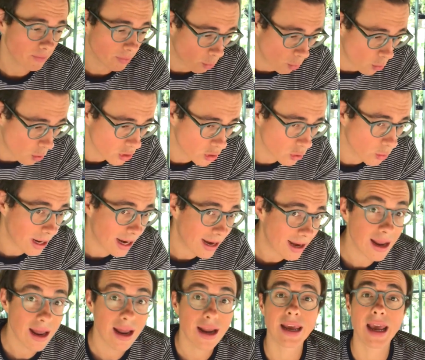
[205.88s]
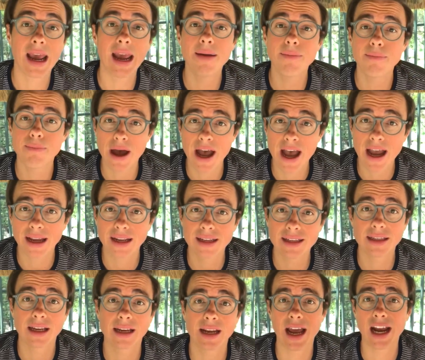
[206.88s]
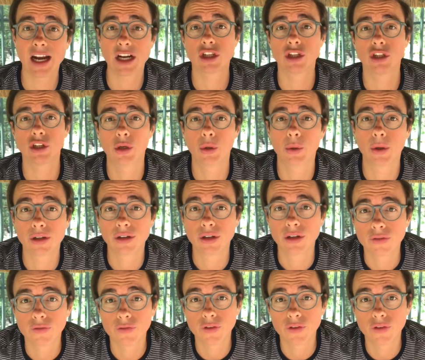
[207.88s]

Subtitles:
walked away, came back and said, actually, you know what,